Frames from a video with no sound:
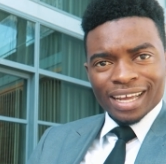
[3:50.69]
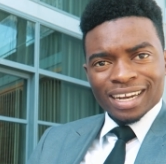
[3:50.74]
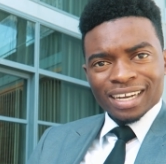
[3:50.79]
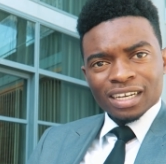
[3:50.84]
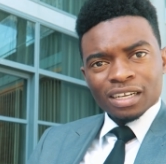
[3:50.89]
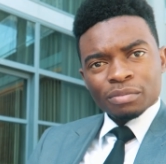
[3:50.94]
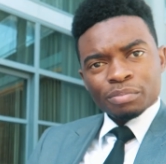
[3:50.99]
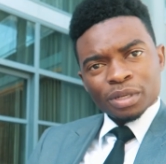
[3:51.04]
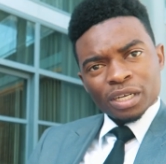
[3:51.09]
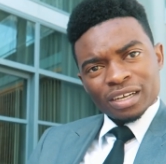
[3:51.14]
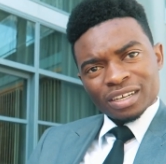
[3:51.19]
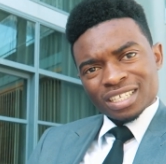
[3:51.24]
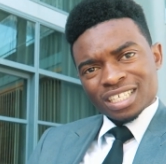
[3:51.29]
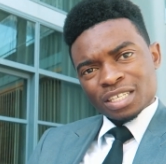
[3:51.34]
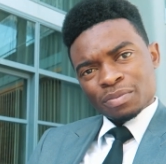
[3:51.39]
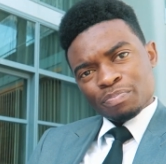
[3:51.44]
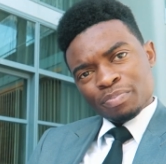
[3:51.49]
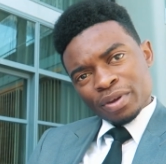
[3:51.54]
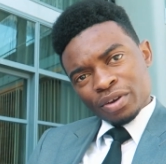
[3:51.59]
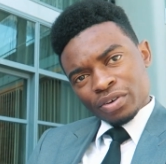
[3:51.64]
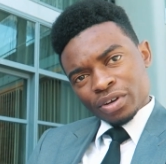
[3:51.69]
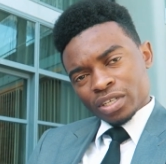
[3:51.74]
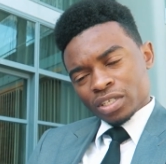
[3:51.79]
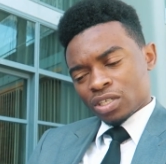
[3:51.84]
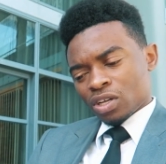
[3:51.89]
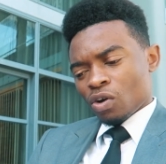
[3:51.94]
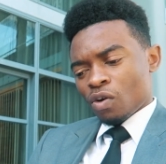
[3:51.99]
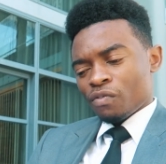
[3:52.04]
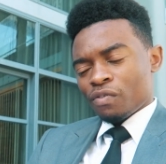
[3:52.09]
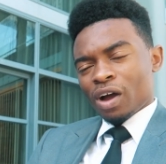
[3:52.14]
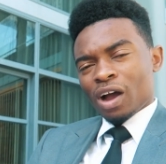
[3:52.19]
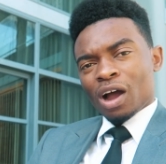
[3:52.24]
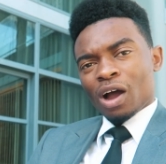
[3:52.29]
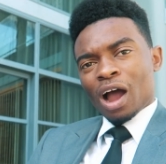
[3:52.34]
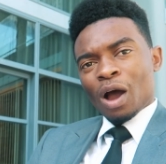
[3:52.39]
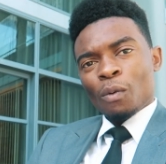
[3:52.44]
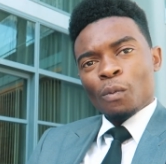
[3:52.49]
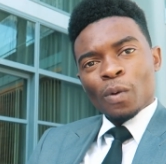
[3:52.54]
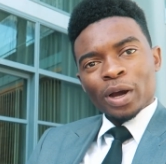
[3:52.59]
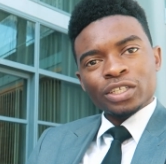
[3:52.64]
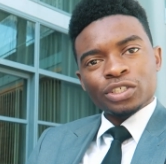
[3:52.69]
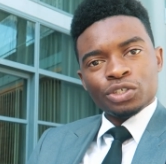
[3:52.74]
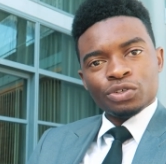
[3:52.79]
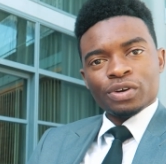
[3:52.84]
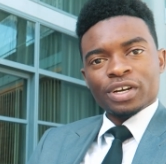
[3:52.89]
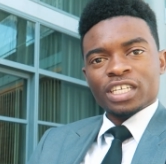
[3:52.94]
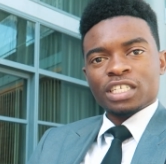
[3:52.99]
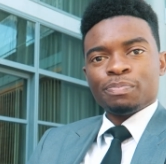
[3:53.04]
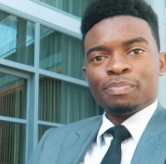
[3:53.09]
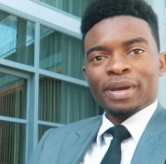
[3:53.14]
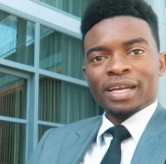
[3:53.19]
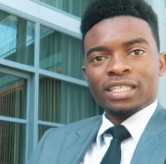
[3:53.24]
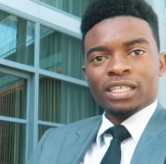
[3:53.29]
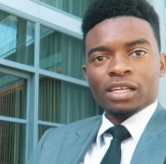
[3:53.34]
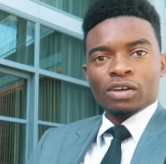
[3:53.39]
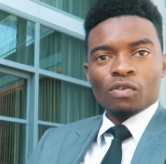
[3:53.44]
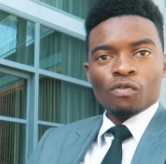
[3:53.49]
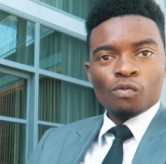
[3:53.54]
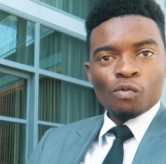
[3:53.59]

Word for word: get a little bit of experience of what you're expecting,